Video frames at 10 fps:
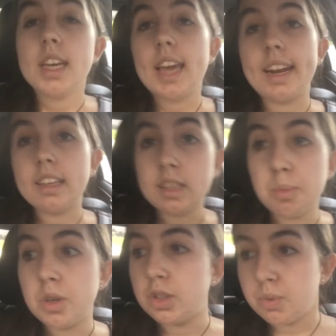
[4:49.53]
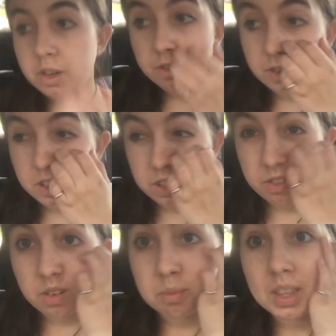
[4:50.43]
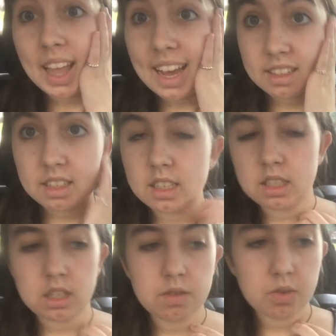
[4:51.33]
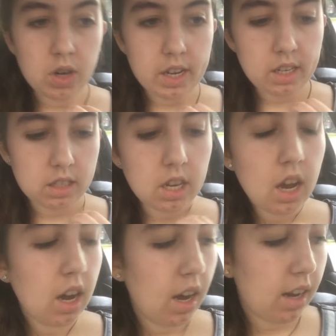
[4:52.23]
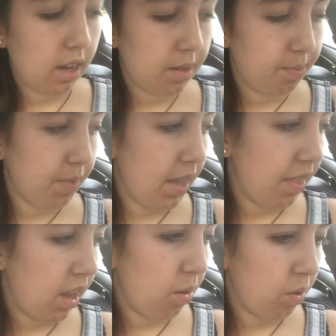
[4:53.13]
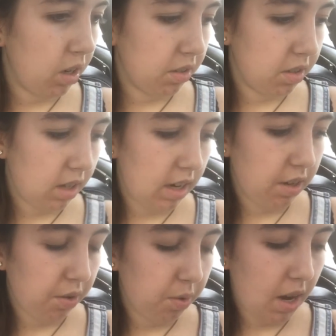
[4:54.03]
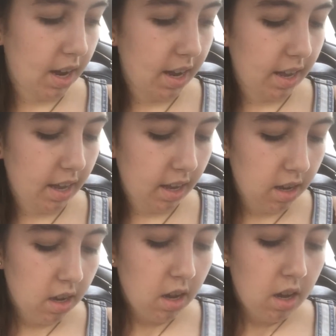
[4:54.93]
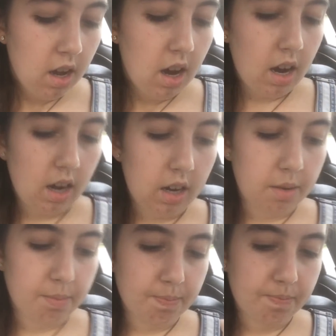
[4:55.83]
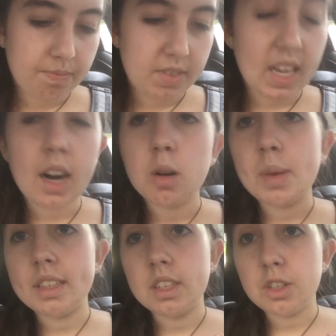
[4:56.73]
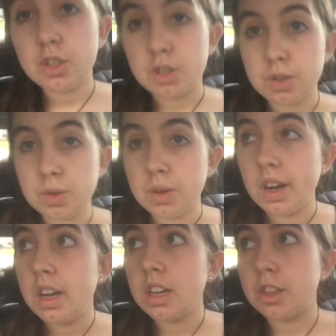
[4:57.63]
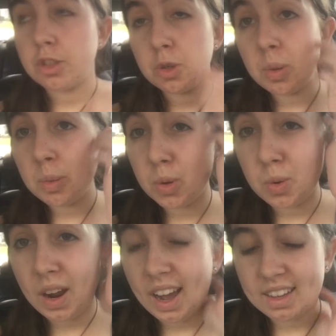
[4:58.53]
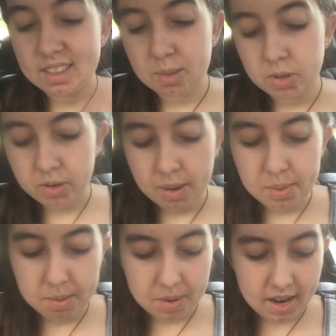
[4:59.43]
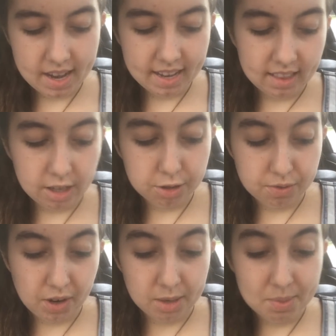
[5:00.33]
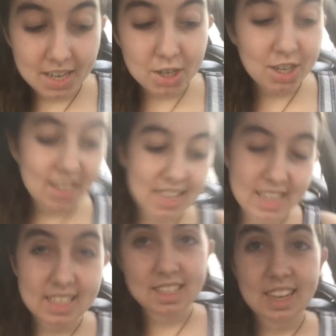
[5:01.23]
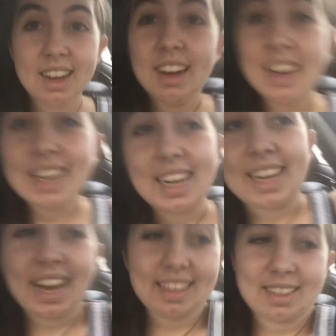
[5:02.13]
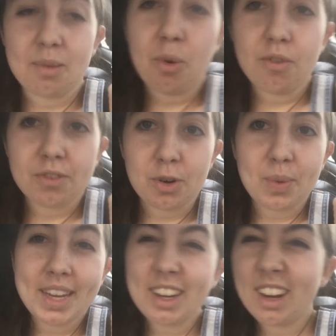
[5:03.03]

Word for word: getting someone's real footage from last season of Rings. Um, and then what else did I do? I um, sent out a message to the two people who I asked them to write me my letters of recommendation because I asked them over a week